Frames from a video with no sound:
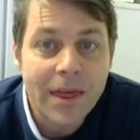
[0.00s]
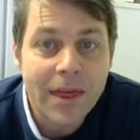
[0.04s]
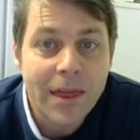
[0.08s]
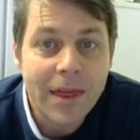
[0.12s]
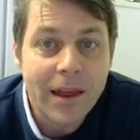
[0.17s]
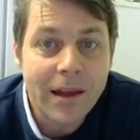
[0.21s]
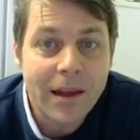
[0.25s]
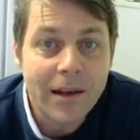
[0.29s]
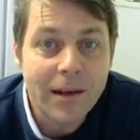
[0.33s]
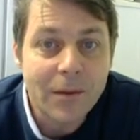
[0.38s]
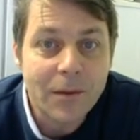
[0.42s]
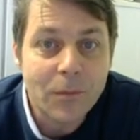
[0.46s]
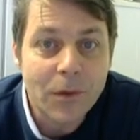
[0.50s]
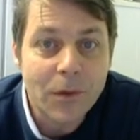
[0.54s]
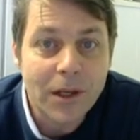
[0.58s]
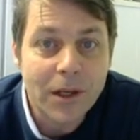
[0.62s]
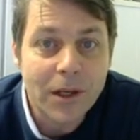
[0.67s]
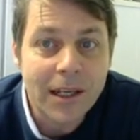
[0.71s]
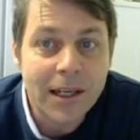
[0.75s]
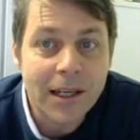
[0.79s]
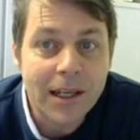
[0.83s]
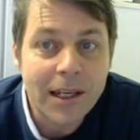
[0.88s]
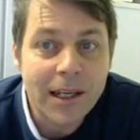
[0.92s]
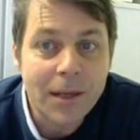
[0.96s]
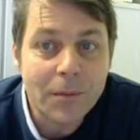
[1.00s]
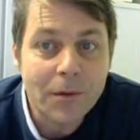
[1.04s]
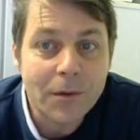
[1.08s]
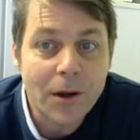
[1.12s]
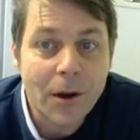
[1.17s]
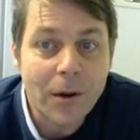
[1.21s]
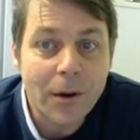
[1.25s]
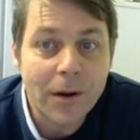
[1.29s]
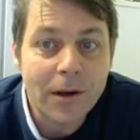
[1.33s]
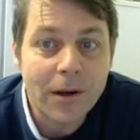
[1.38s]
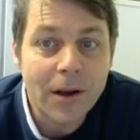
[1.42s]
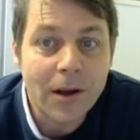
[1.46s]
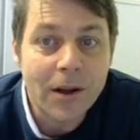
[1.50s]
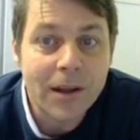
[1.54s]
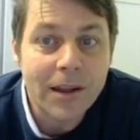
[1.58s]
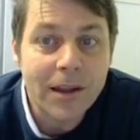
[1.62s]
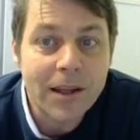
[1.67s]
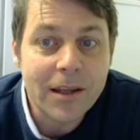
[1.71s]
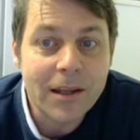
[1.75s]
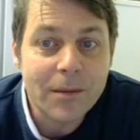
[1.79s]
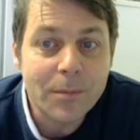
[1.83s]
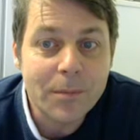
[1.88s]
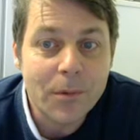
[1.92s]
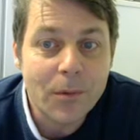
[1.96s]
then we can keep going like
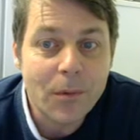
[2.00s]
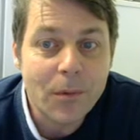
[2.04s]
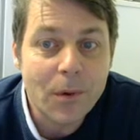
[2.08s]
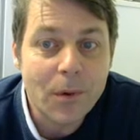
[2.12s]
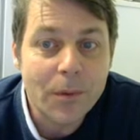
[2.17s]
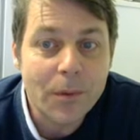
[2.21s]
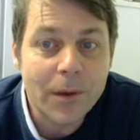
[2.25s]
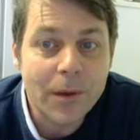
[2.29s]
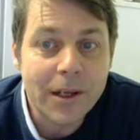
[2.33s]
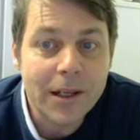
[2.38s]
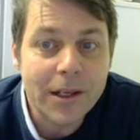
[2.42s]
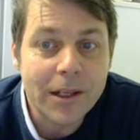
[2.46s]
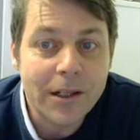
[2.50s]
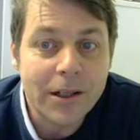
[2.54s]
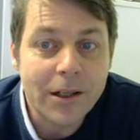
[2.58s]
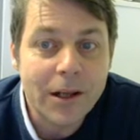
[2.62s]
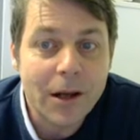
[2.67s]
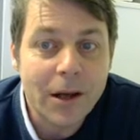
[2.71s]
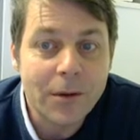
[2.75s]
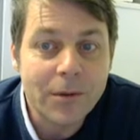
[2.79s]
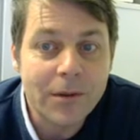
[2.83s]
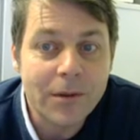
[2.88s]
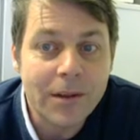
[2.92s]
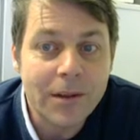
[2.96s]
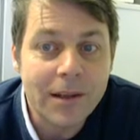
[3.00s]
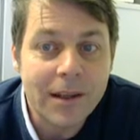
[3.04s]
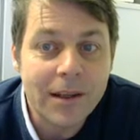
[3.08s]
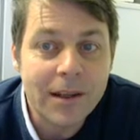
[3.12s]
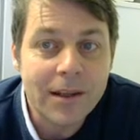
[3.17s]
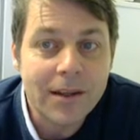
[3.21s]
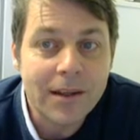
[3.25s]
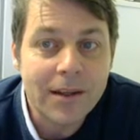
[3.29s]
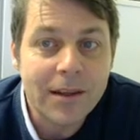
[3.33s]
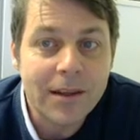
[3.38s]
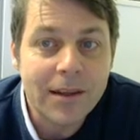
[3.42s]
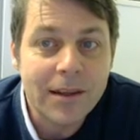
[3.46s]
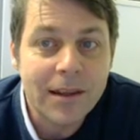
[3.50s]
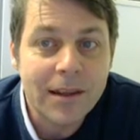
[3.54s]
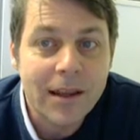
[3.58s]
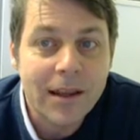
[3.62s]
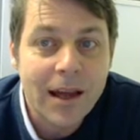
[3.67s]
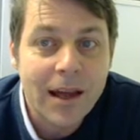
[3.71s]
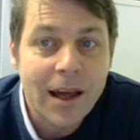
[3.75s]
this but what we can notice